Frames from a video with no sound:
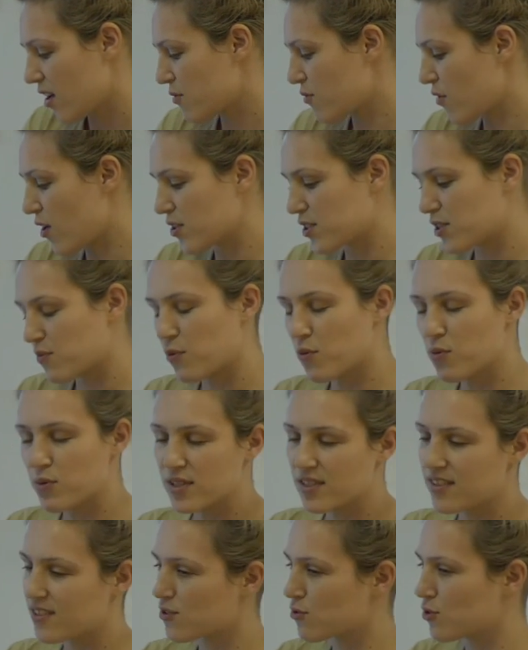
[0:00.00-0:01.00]
fast
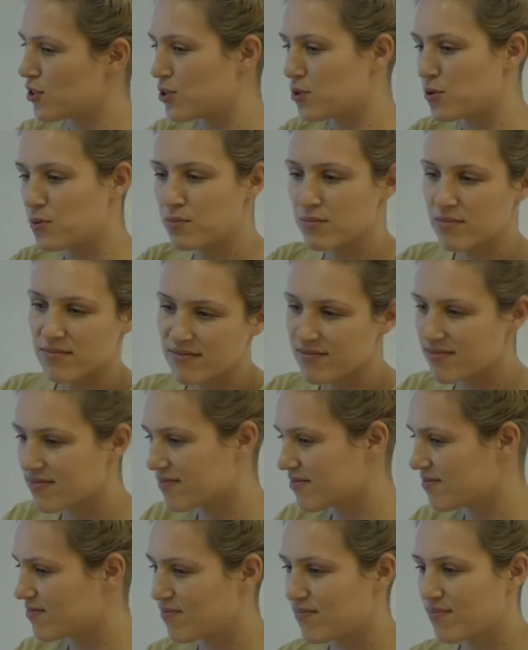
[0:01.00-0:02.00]
forward through
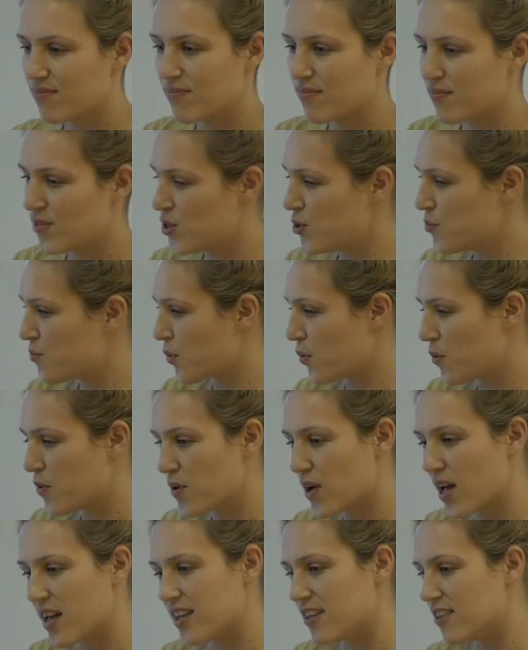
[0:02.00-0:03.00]

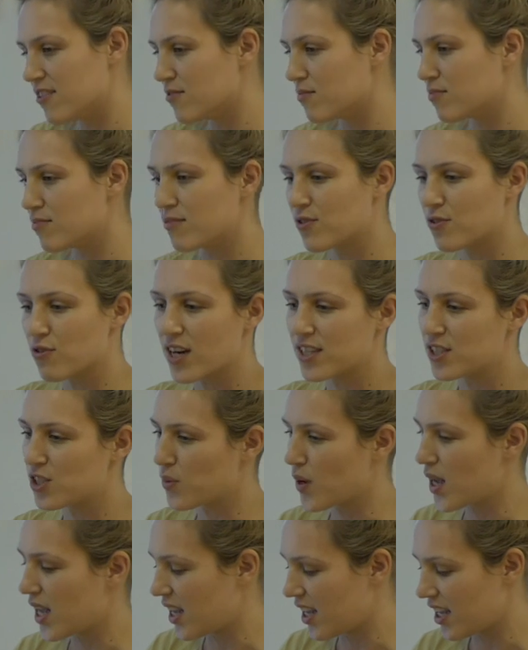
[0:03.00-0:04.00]
Newport and
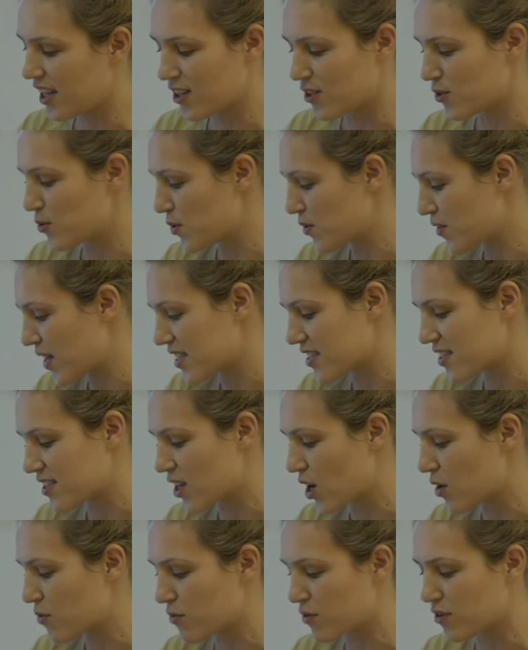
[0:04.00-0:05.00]
graduating and all of that
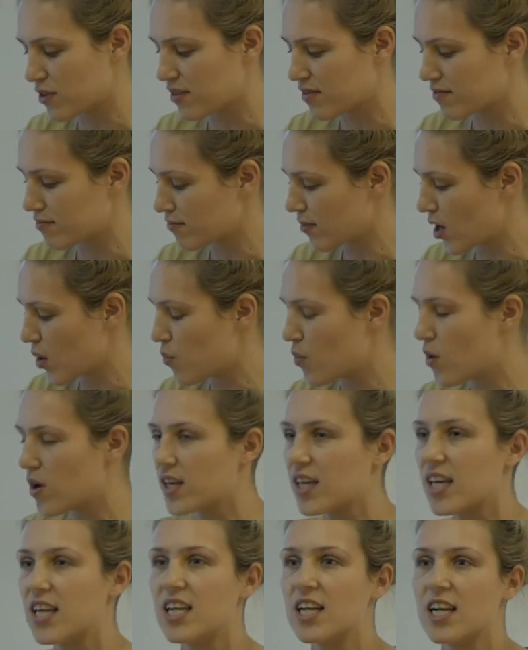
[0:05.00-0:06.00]
stuff, and I'm
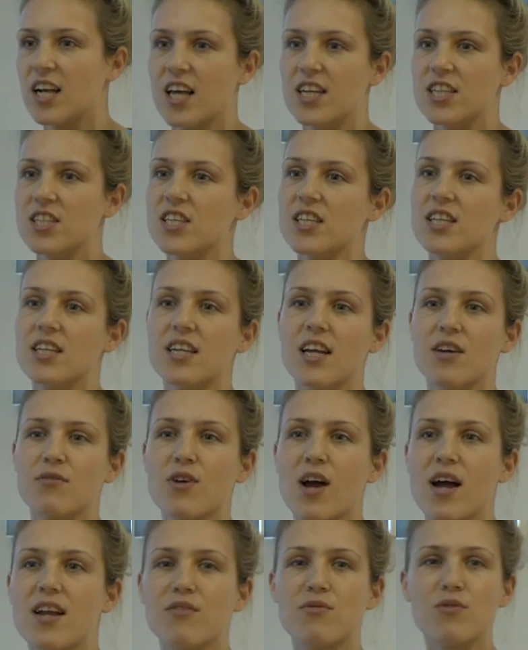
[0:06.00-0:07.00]
working in London, and I've
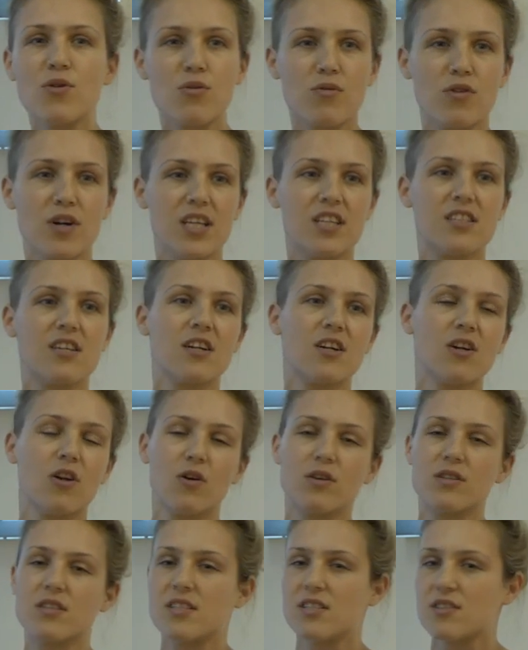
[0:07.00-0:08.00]
kind of not really done a
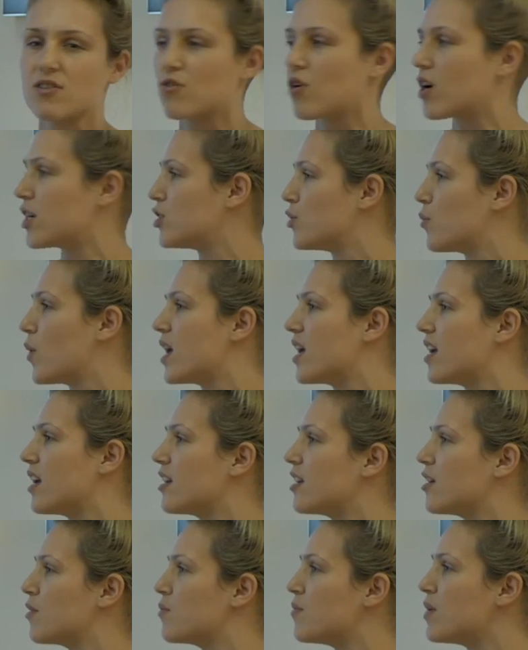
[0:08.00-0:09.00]
lot since graduating,
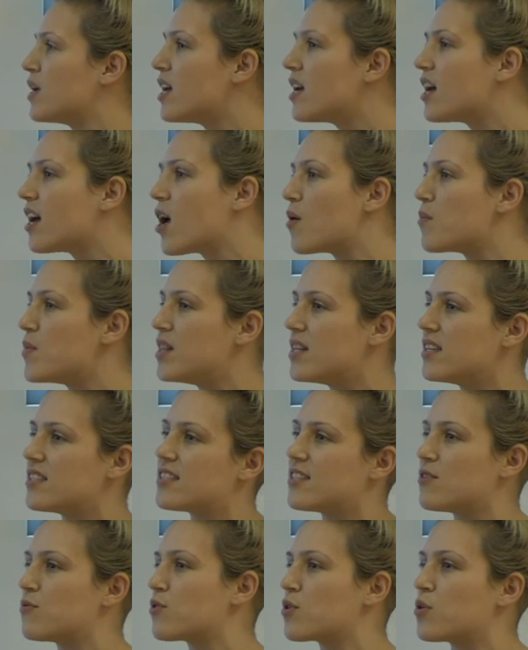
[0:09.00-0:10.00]
and I'm in this
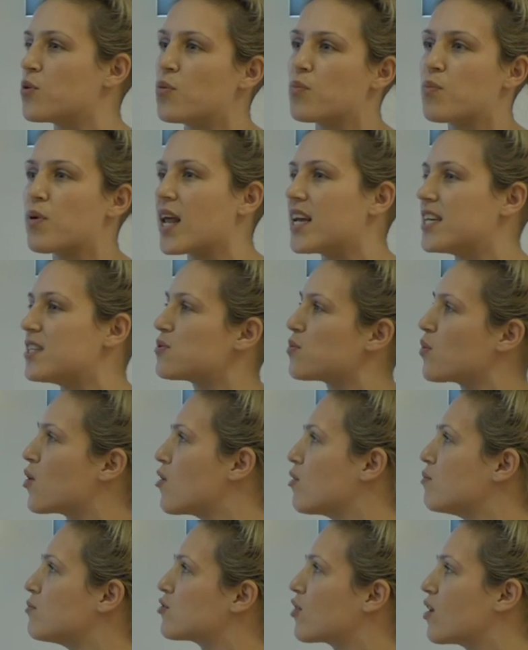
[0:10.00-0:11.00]
difficult place
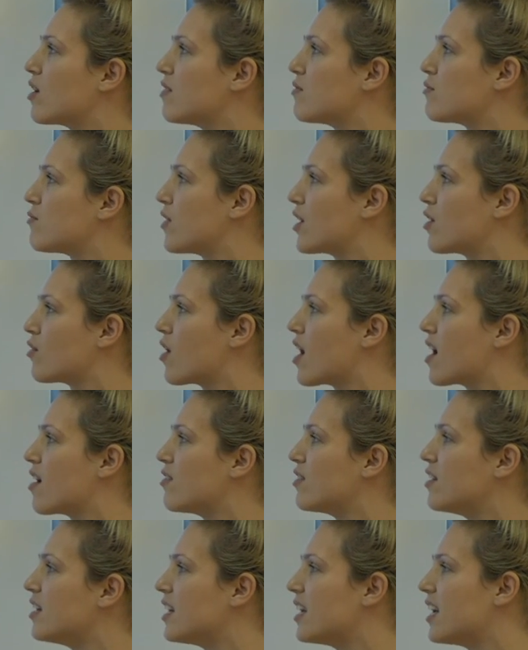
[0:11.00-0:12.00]
where I'm trying to figure
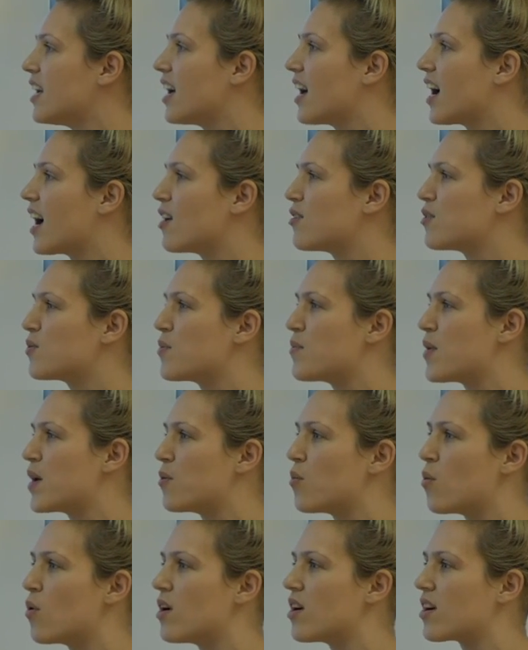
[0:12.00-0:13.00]
out, how do I
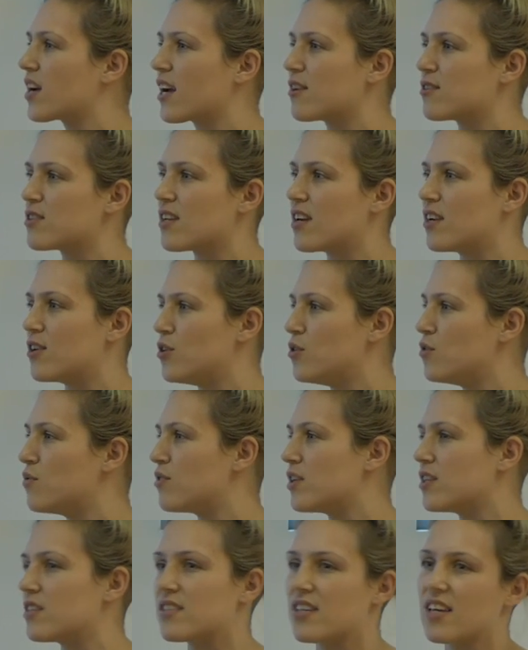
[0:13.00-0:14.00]
make work outside of
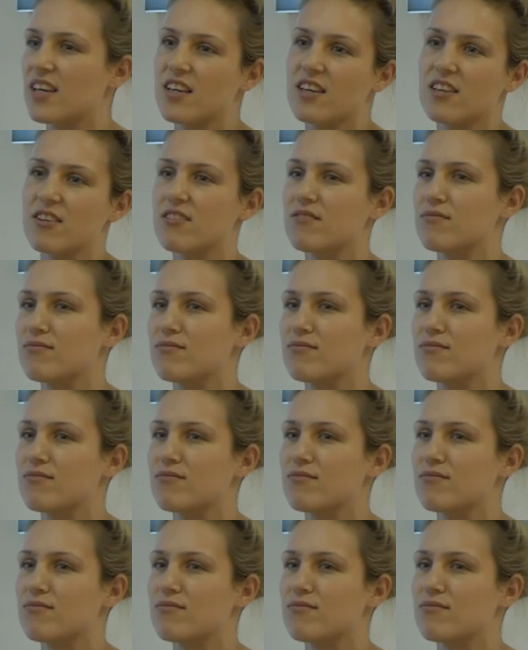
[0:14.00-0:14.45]
university?